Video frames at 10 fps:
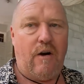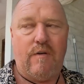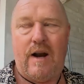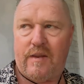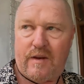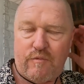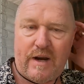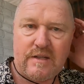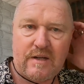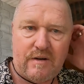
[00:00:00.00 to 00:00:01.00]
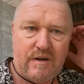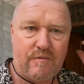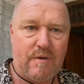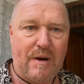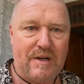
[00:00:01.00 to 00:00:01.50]
rather than rent a
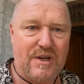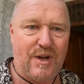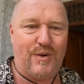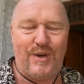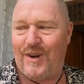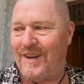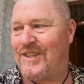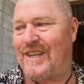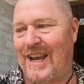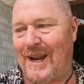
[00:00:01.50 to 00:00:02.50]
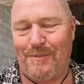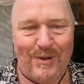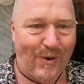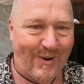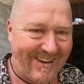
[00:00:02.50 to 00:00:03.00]
motel unit, shut up,
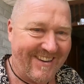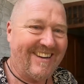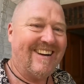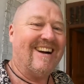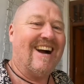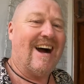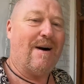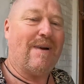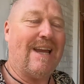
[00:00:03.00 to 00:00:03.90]
dog.